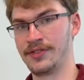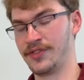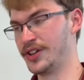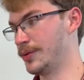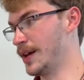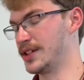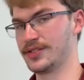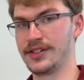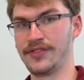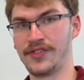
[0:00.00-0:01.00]

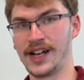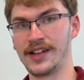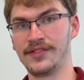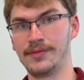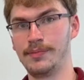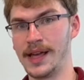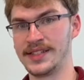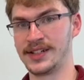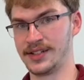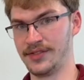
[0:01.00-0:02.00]
fundamentally 5 basic